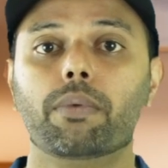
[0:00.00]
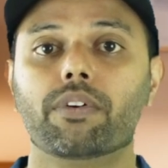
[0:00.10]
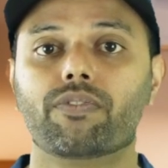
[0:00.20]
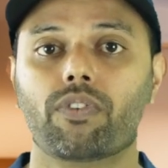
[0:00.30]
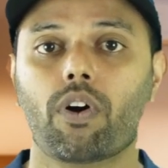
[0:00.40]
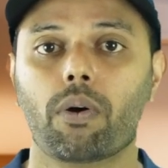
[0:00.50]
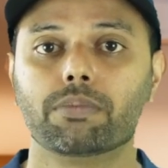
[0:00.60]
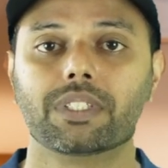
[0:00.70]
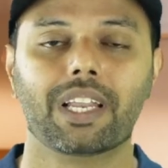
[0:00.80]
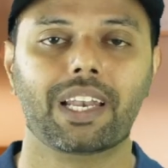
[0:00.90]

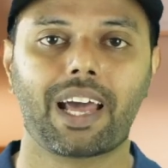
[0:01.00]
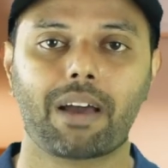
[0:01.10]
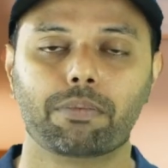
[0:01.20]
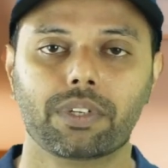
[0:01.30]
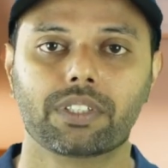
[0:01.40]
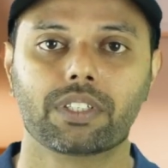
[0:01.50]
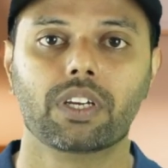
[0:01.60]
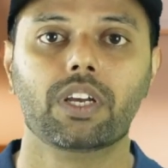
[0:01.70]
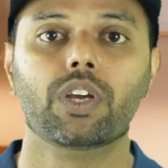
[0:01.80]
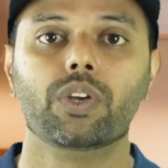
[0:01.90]
performs lab tests,
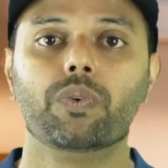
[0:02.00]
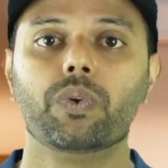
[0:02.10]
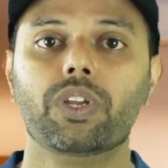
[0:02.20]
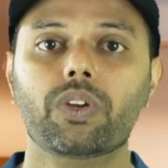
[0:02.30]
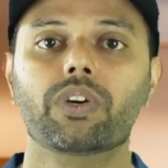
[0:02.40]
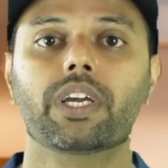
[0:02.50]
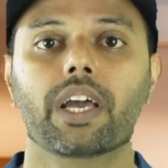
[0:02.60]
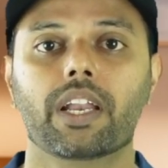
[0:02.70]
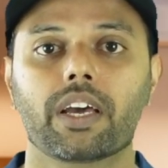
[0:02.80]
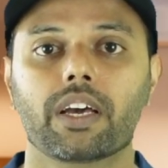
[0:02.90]
you need to
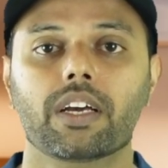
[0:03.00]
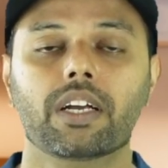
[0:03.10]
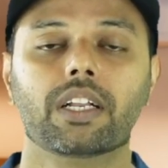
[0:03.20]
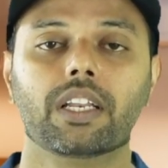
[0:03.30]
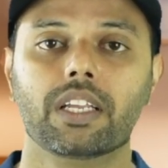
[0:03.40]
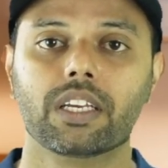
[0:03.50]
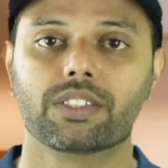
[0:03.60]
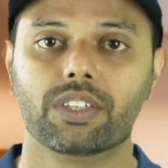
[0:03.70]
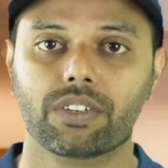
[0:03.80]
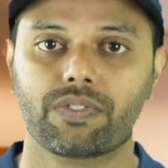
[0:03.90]
get a CLIA
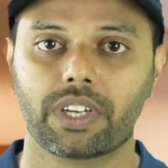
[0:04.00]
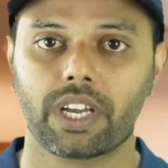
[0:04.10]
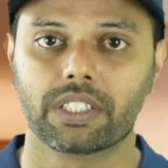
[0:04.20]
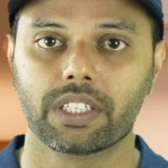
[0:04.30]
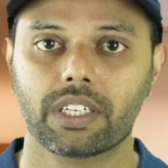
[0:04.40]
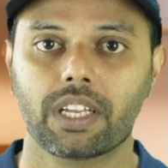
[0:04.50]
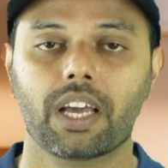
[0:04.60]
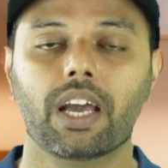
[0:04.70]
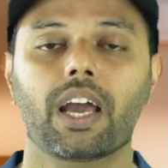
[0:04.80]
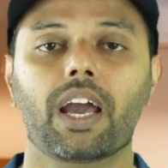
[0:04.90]
certification
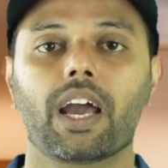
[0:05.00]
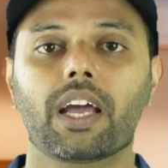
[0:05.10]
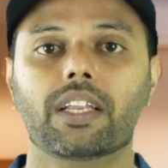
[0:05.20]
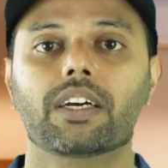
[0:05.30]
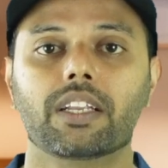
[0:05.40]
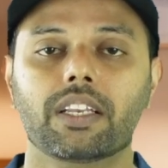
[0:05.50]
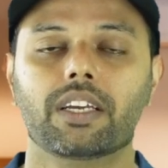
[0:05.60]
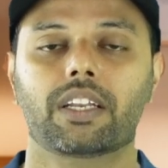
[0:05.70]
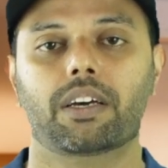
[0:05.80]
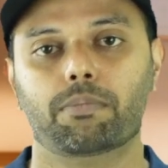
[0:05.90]
and a
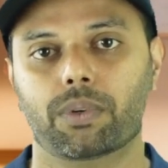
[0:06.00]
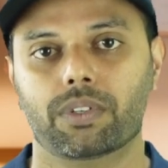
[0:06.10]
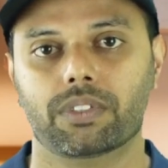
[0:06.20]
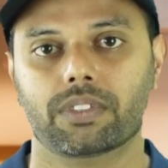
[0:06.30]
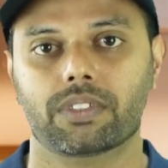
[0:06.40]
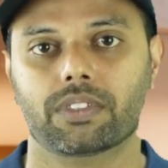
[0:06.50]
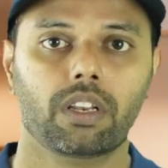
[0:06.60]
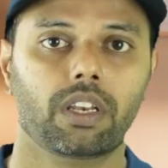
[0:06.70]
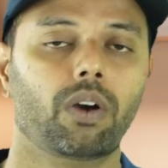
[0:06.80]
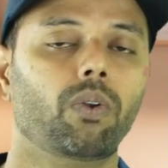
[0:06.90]
CLIA number.
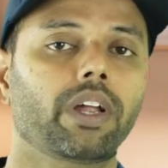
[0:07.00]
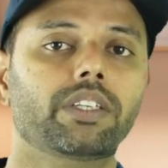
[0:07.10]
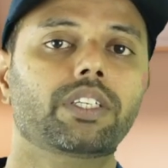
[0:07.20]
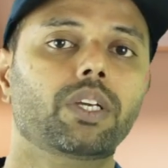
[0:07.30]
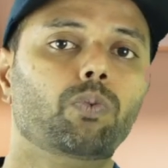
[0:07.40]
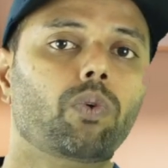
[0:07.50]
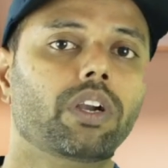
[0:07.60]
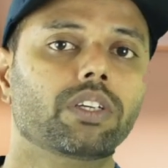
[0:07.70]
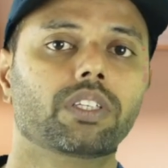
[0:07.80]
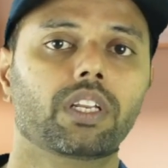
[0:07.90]
Now let's see
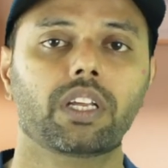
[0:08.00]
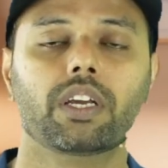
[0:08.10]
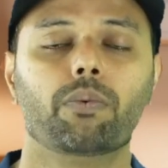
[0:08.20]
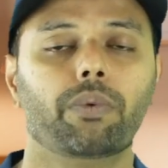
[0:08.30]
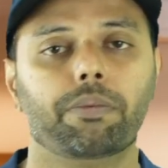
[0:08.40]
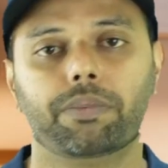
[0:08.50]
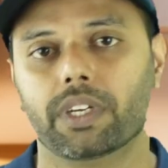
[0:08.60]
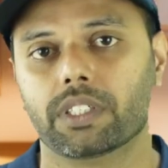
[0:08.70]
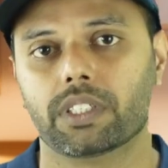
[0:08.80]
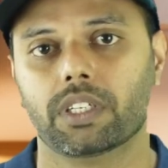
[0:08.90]
what is CLIA-waived
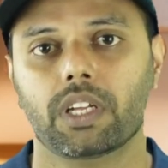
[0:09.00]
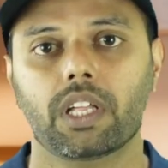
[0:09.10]
test.